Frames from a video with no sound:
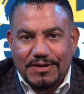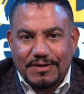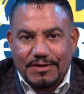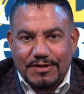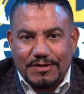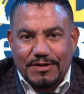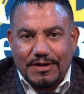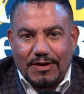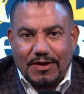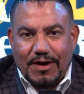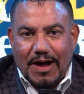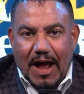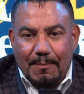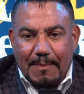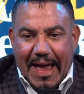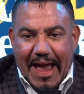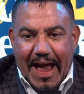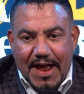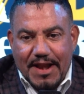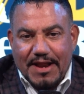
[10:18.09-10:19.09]
I'm
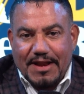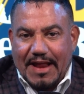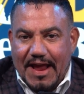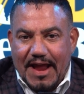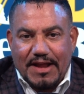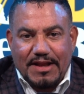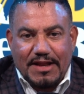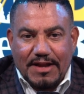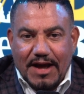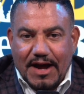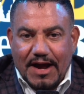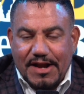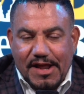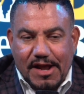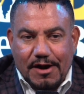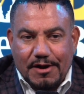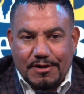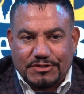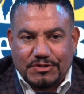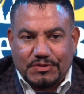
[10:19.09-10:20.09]
at it 80, 90
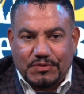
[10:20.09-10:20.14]
hours a